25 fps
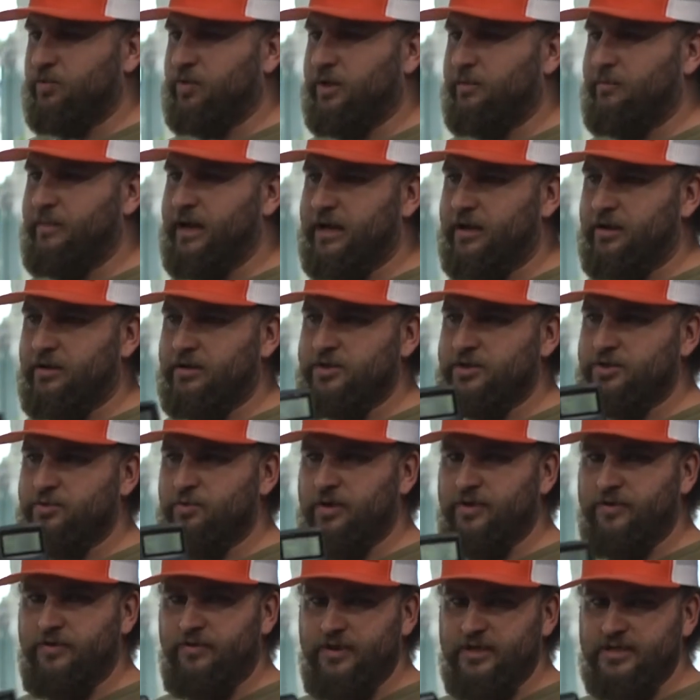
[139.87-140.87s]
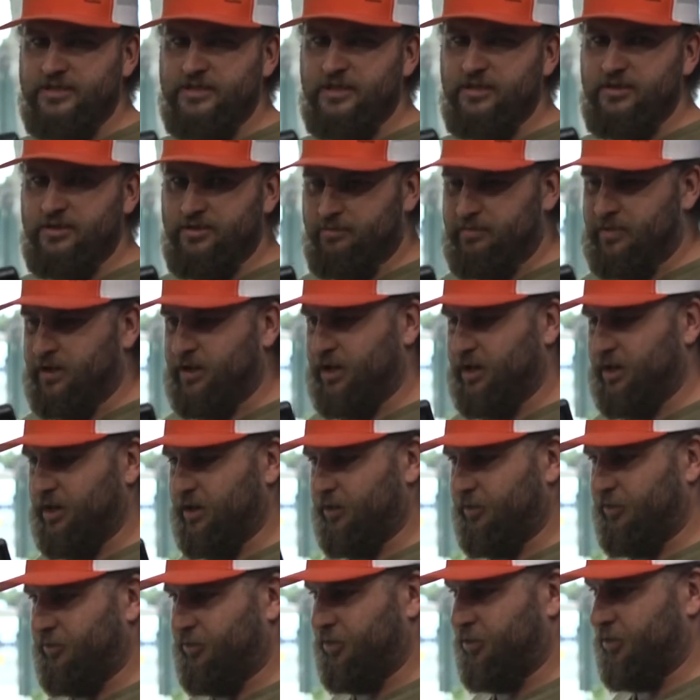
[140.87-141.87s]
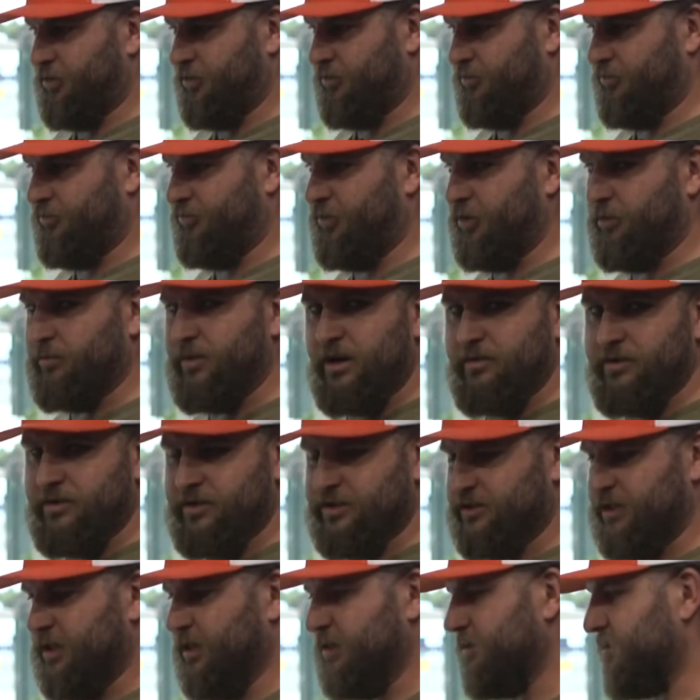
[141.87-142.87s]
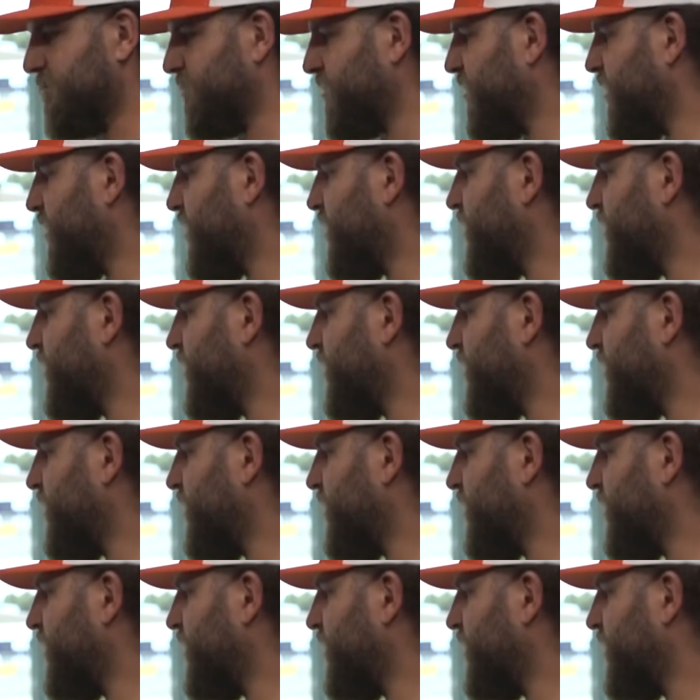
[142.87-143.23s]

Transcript: What matters is what this uh, th thermometer says.